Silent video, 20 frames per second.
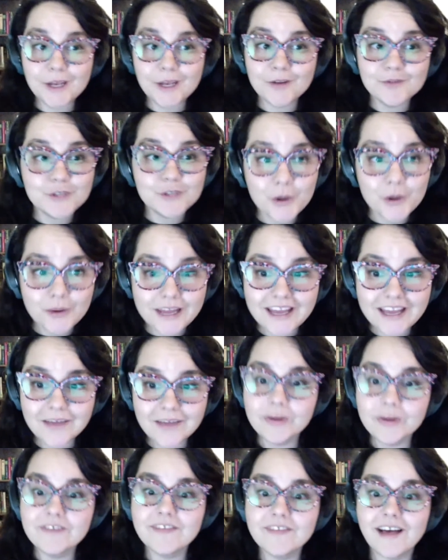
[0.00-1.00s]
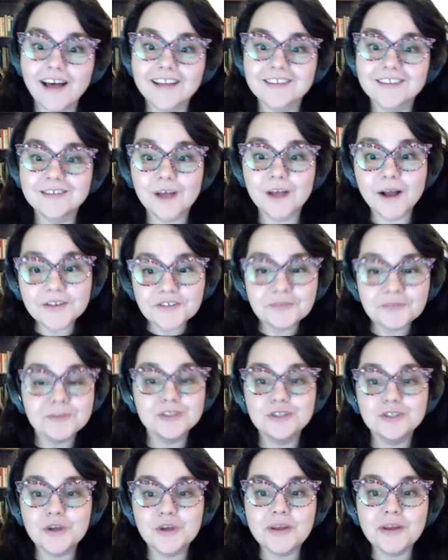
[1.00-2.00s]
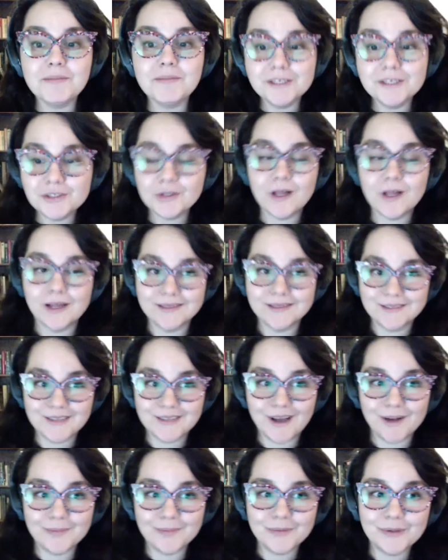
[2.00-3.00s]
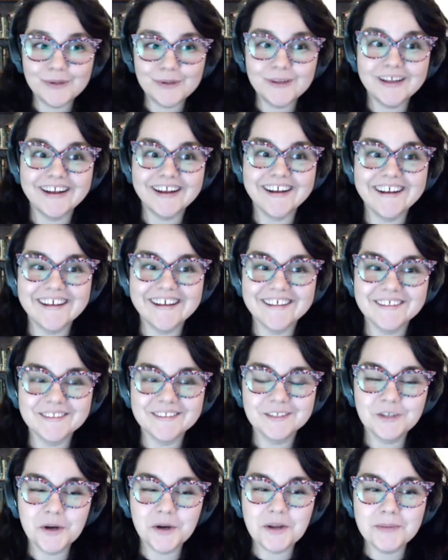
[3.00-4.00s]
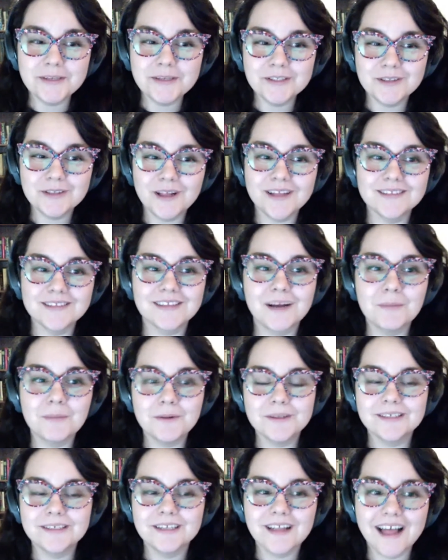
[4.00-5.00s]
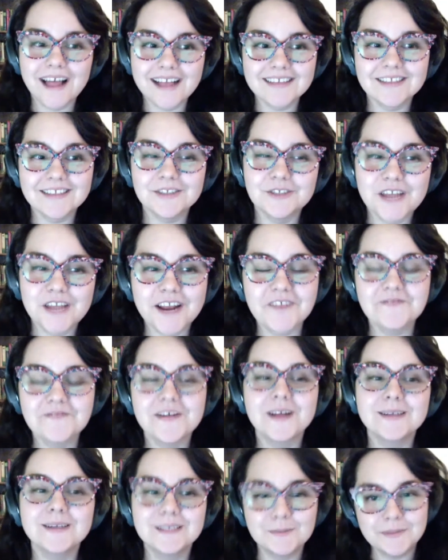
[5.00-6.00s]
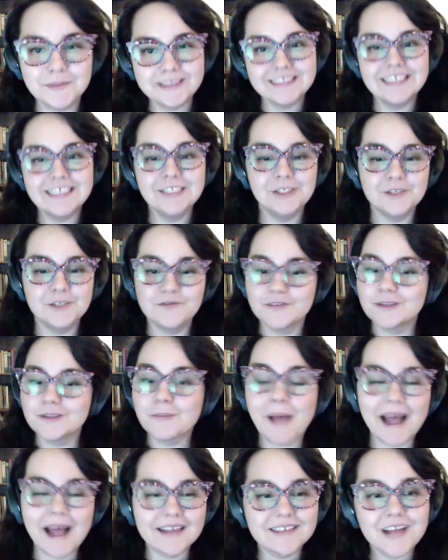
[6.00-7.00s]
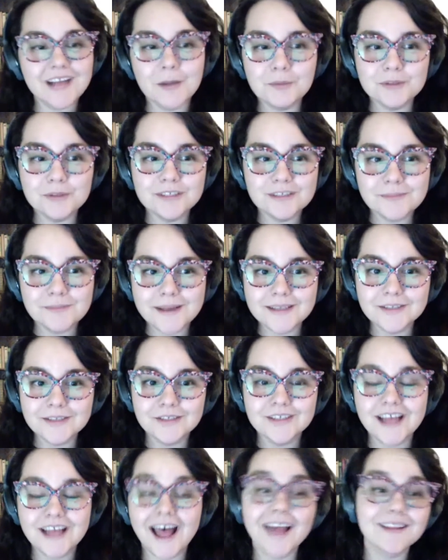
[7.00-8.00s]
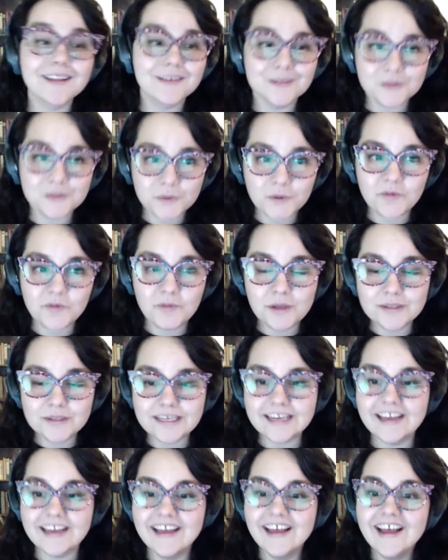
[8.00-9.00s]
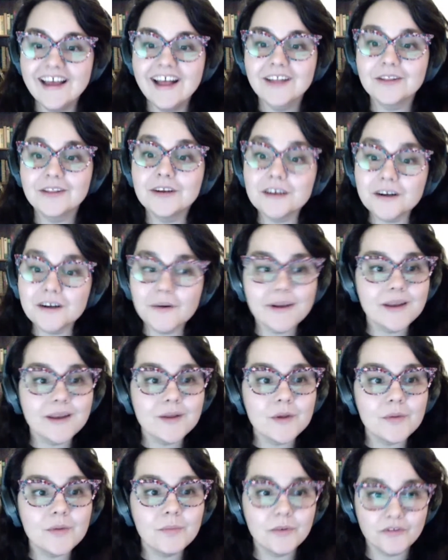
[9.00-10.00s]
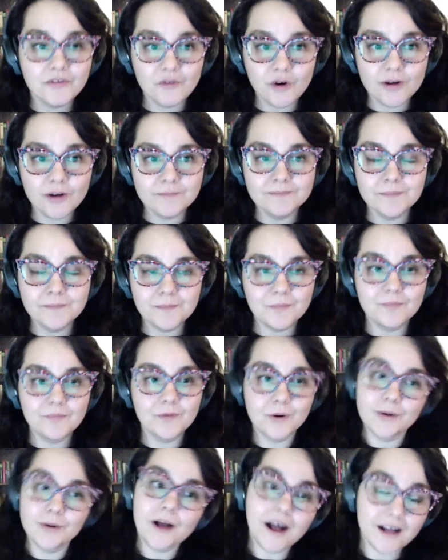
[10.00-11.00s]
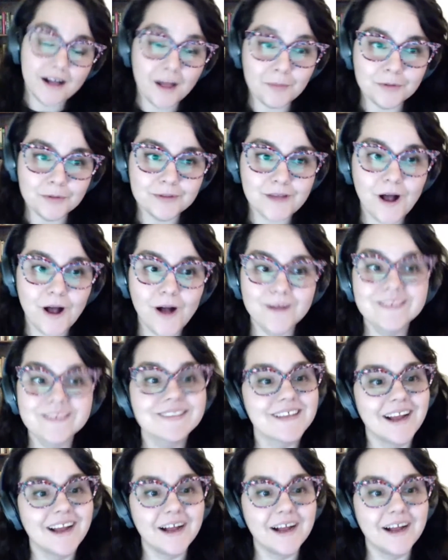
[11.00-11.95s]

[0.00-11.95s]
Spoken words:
of Joni, we've got songs from the Joni Mitchell Ensemble. The Joni Mitchell Ensemble is a class that Janet Feld has been teaching for the past couple semesters at the School of Music. They're going to perform a couple songs